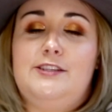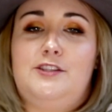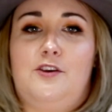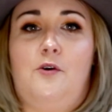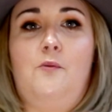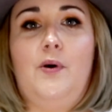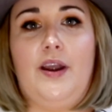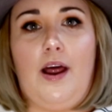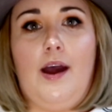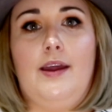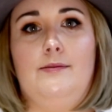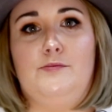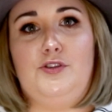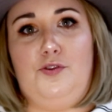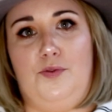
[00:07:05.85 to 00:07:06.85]
So when I
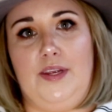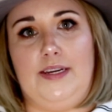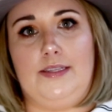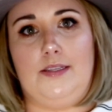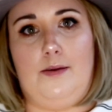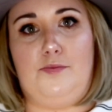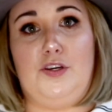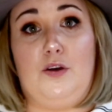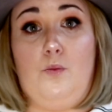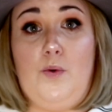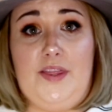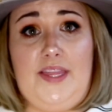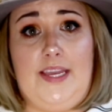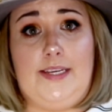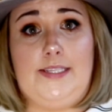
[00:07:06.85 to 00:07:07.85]
am shooting a subject
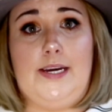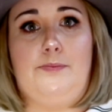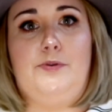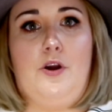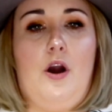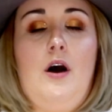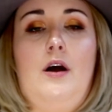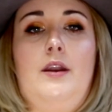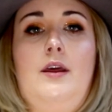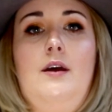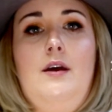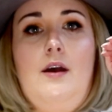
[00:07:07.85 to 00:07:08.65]
with the adapter on,